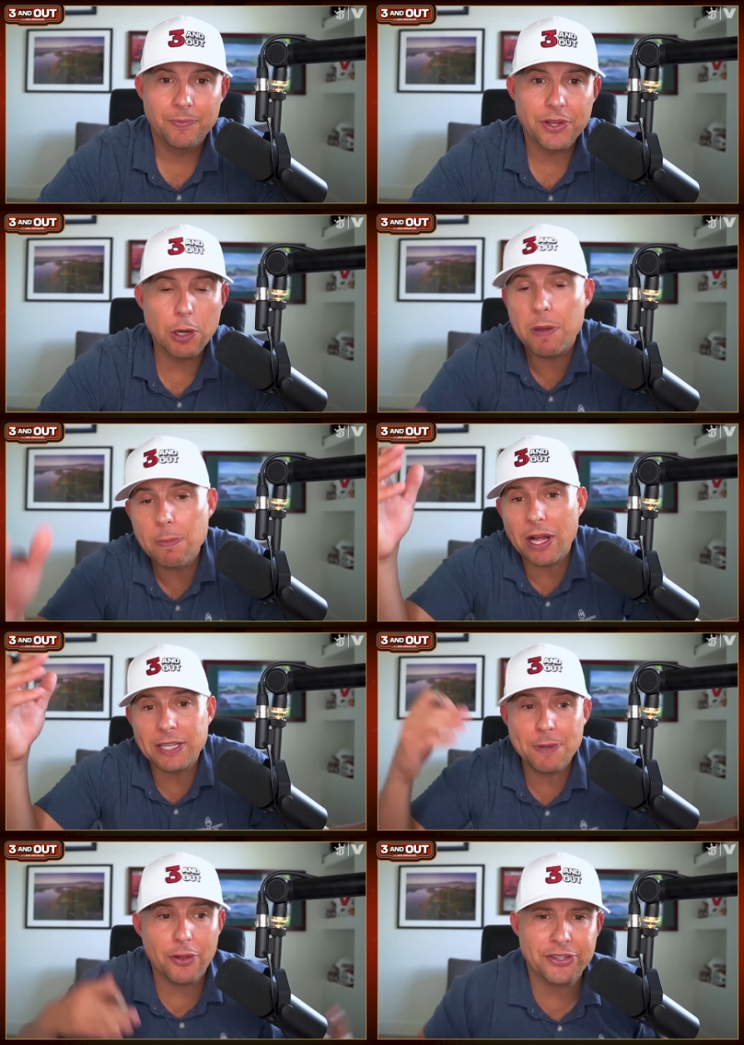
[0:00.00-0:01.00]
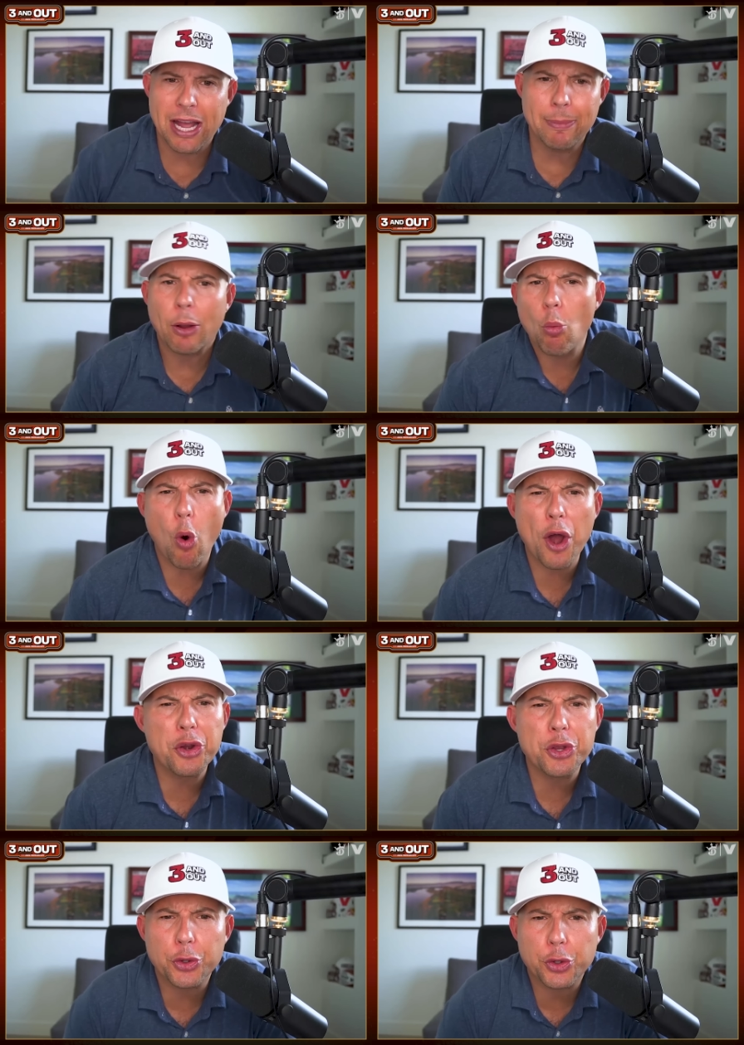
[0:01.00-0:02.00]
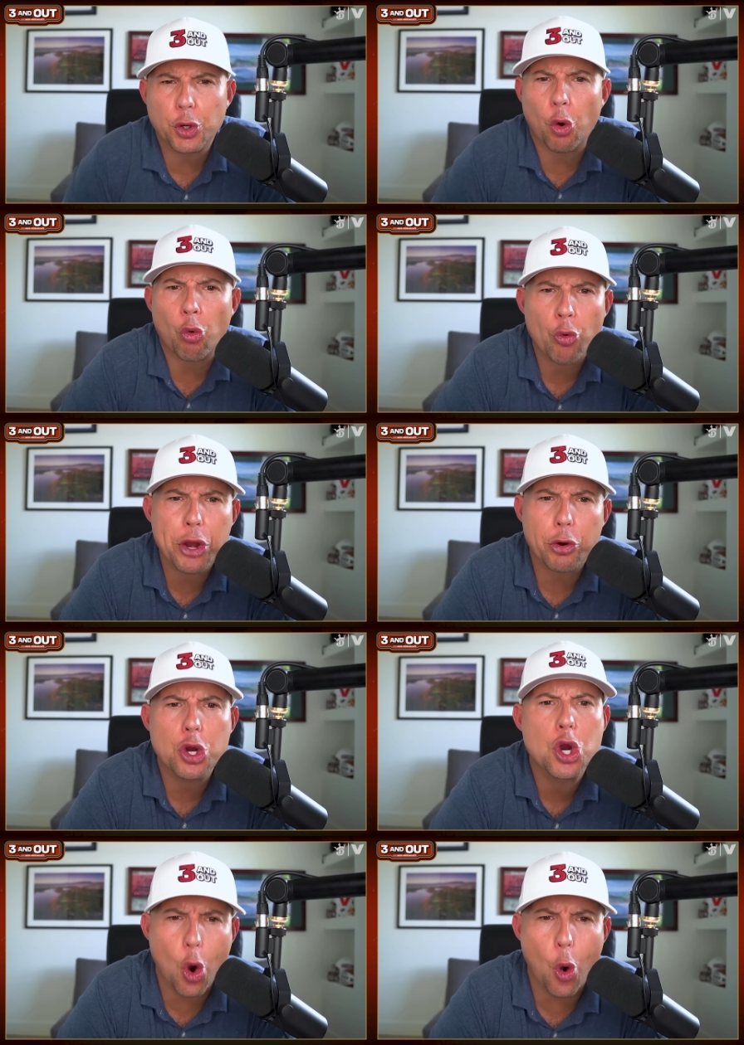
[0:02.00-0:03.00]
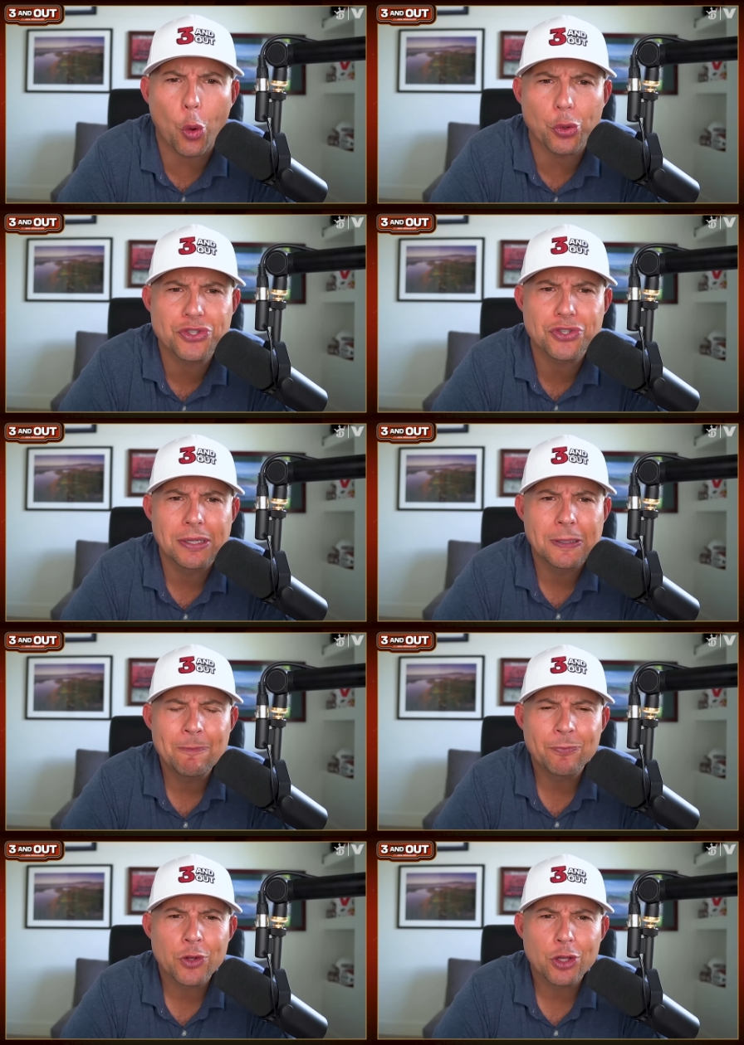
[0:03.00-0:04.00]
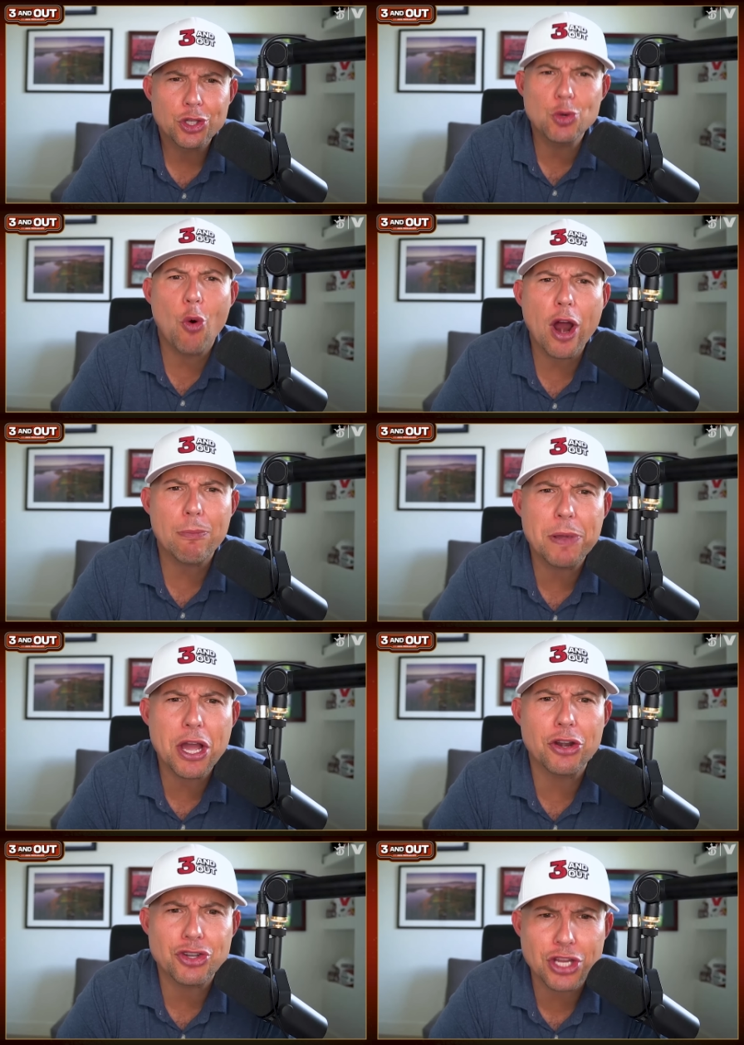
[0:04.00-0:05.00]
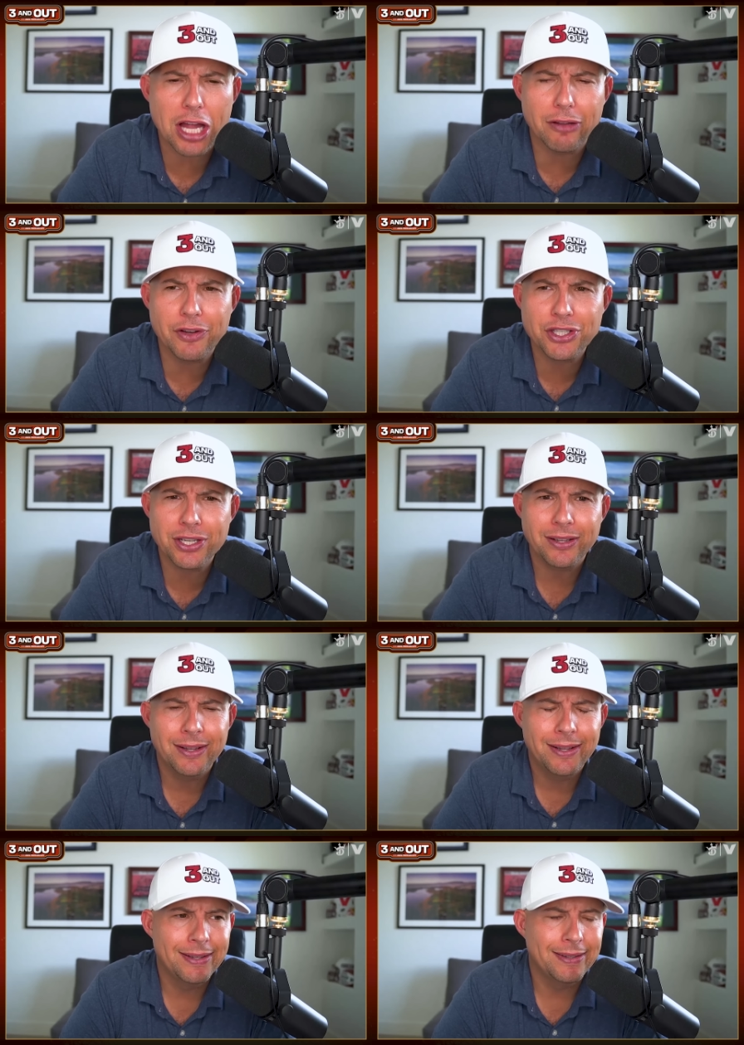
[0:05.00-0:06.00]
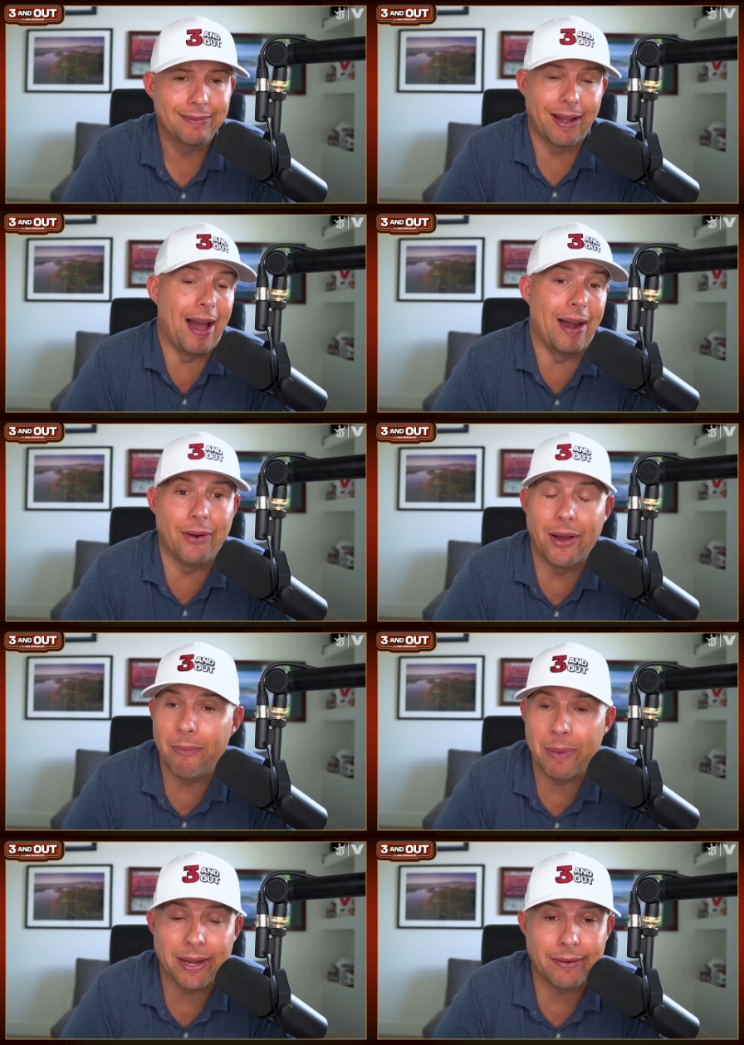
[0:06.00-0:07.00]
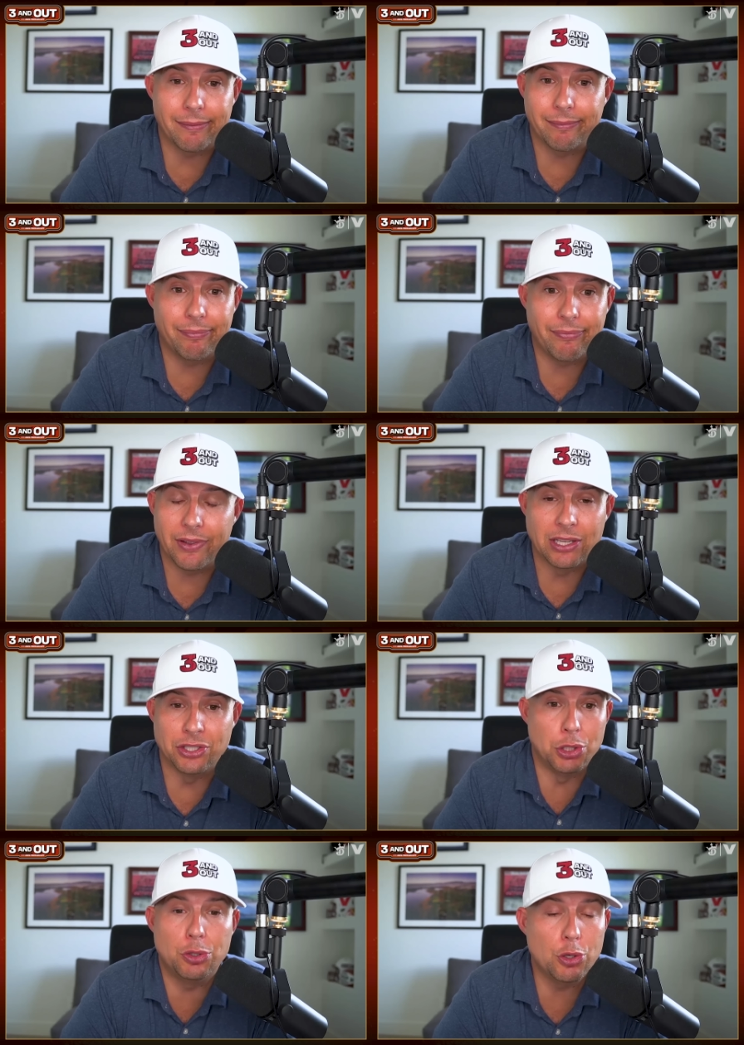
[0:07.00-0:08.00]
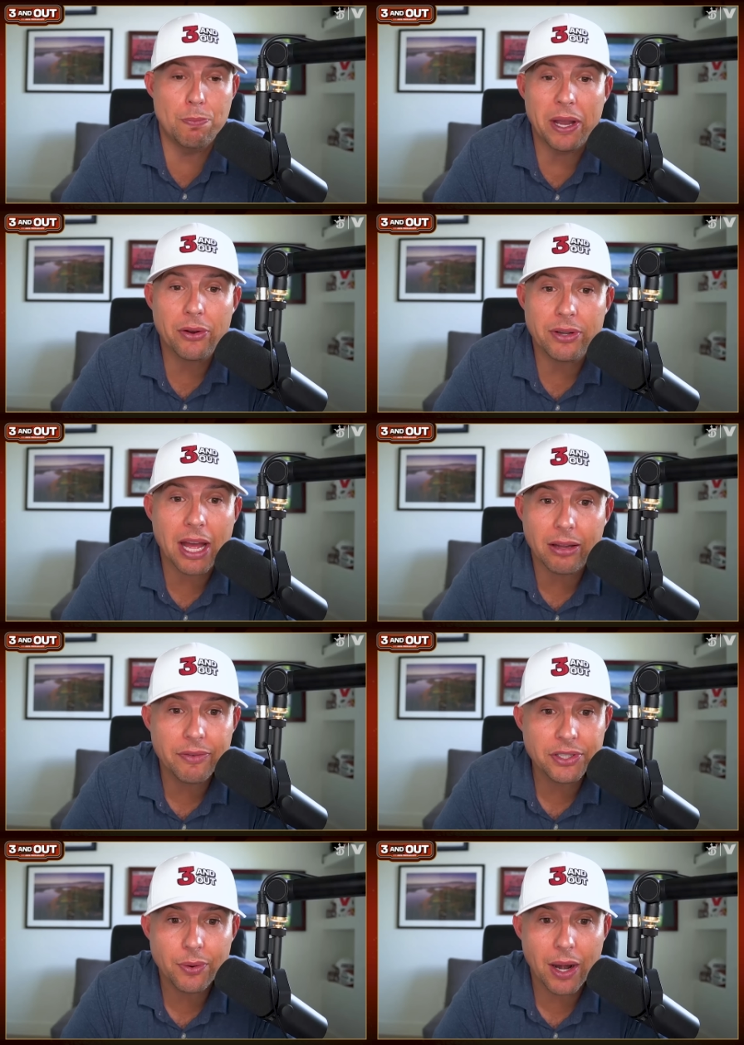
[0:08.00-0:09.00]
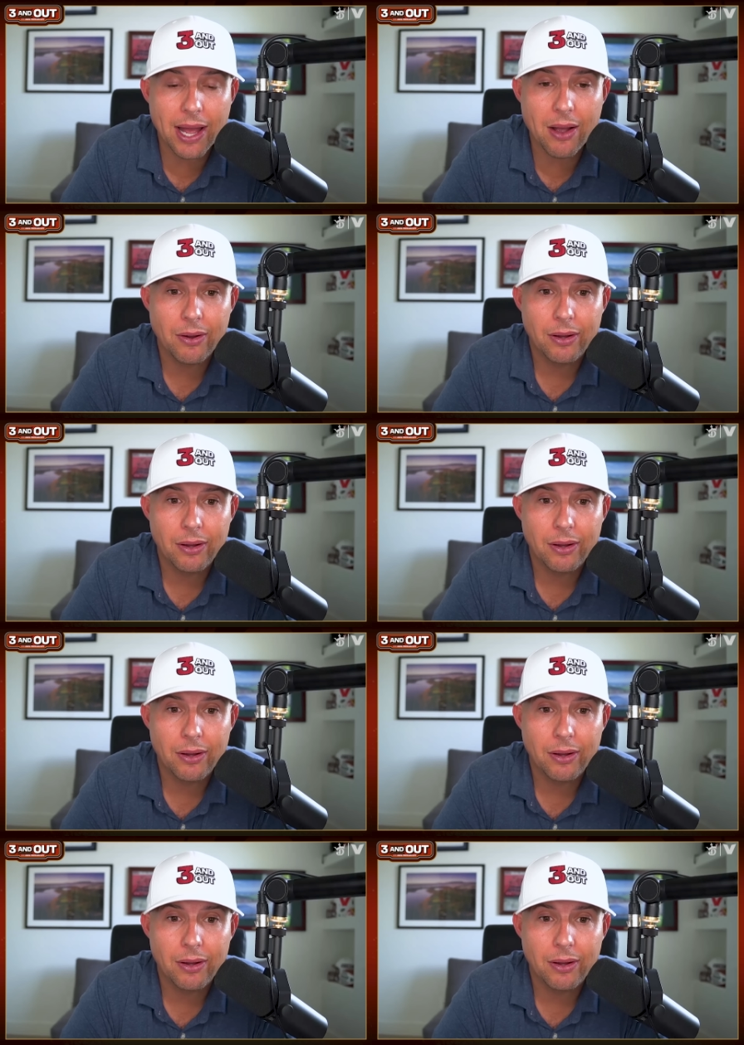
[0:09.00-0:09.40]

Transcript: You know, people ask me all the time, like, what are your career goals? Do you want to be on television? I don't know. I mean, is YouTube bigger than television right now?